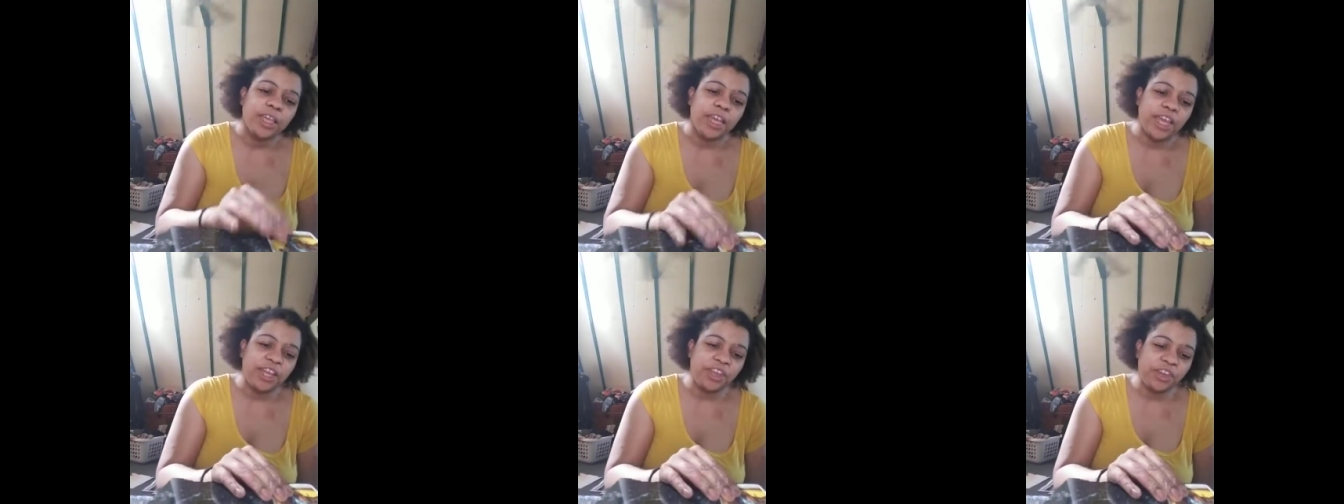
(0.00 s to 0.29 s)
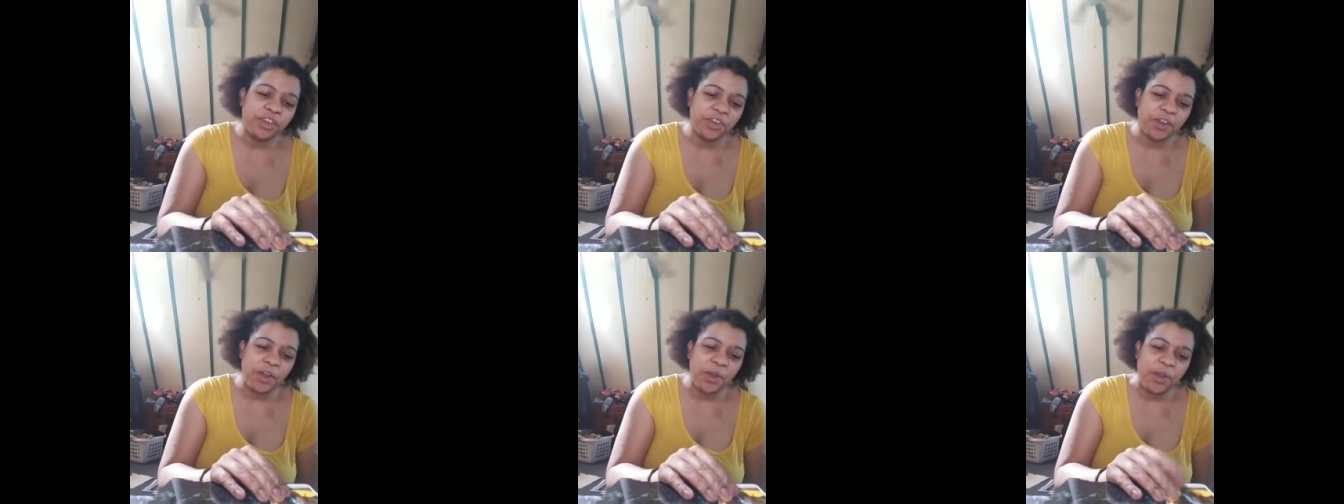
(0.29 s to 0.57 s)

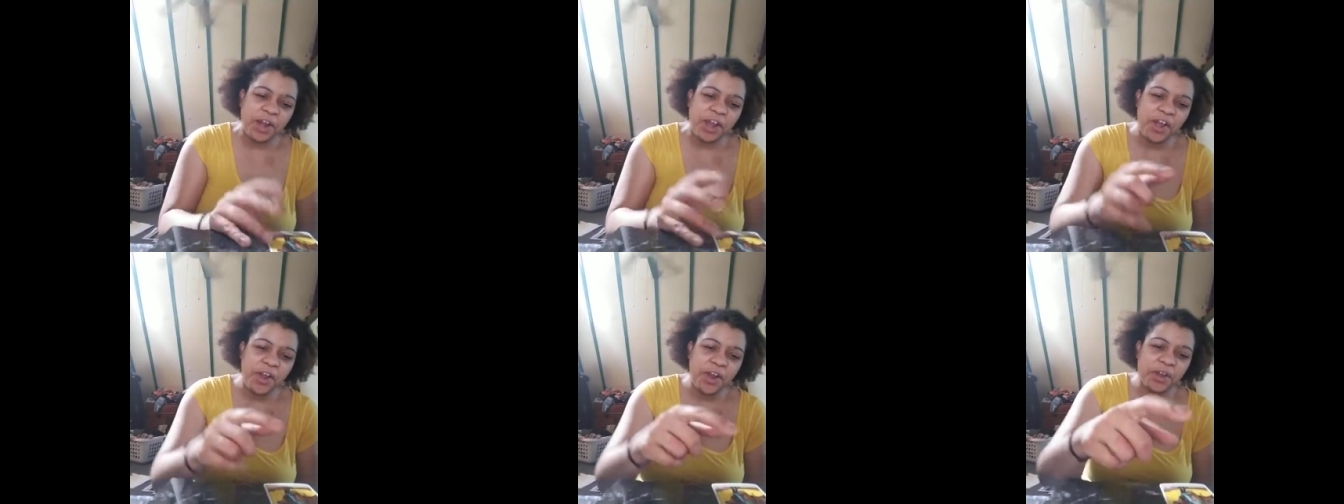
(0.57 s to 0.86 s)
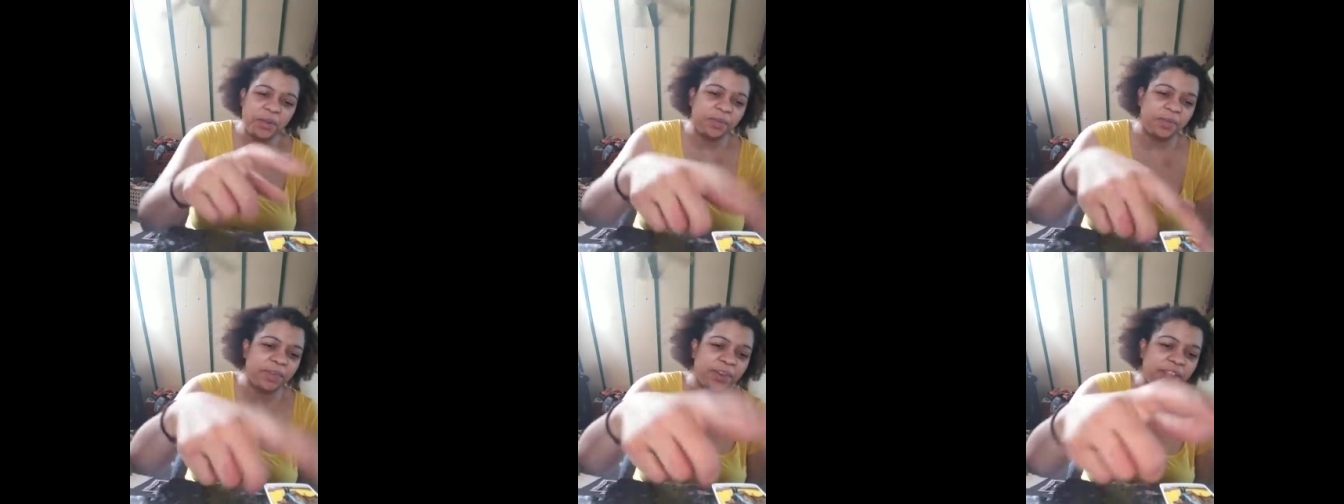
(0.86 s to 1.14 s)
And you're going
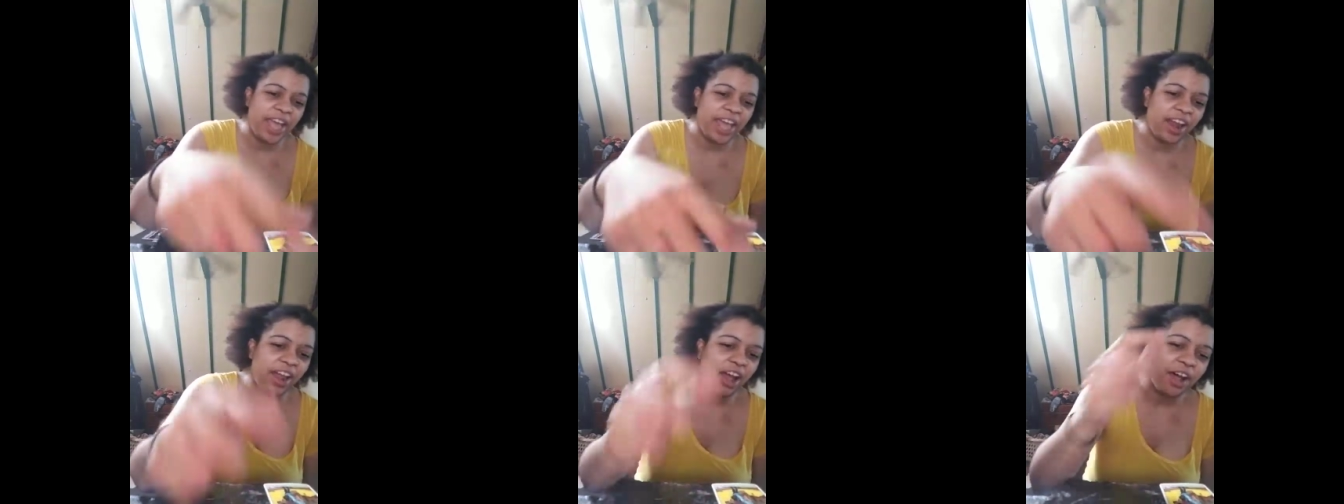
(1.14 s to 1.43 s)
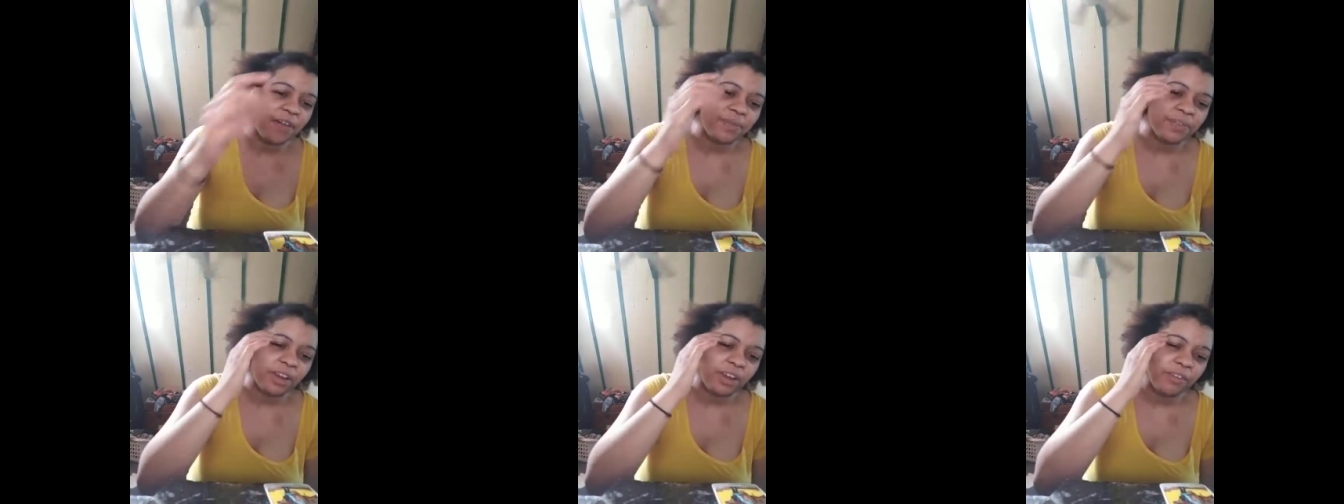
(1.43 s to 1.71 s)
hard for that
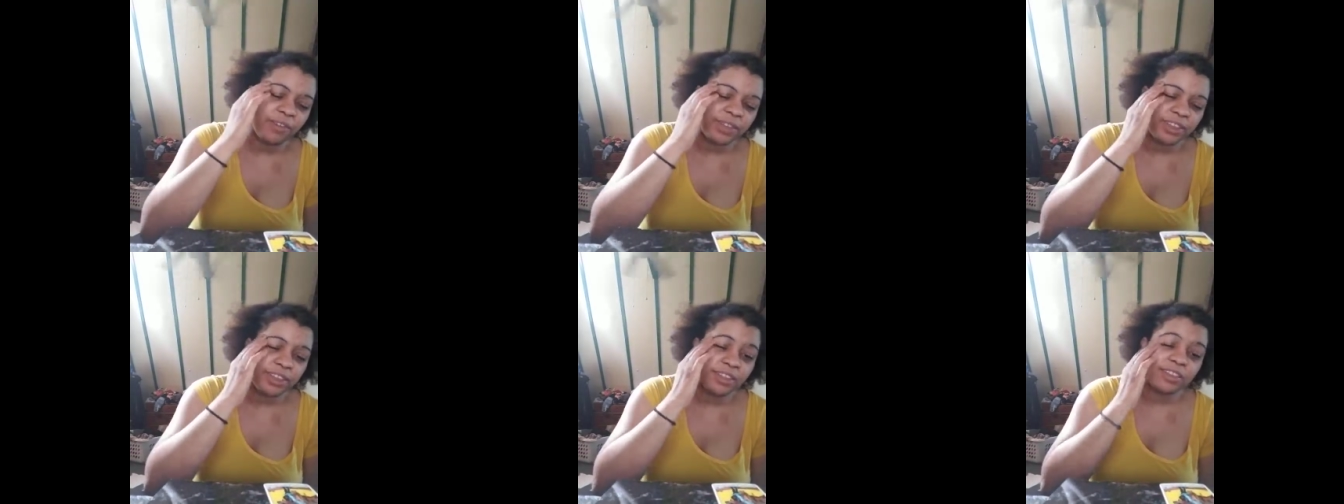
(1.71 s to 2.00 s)
offering with